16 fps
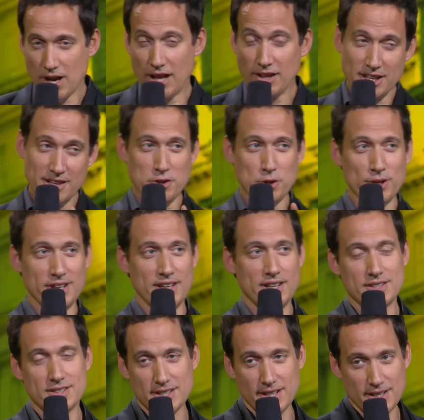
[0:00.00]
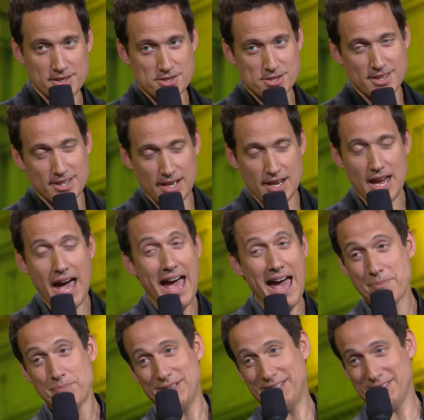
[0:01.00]
I'll give you a hint. It's the
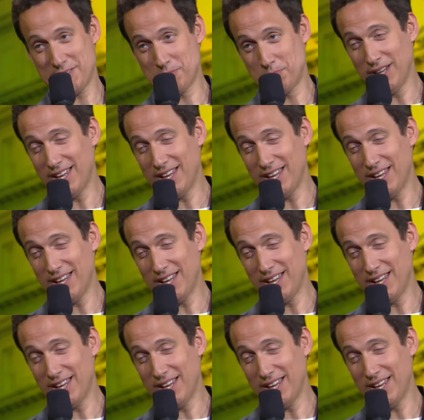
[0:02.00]
happiest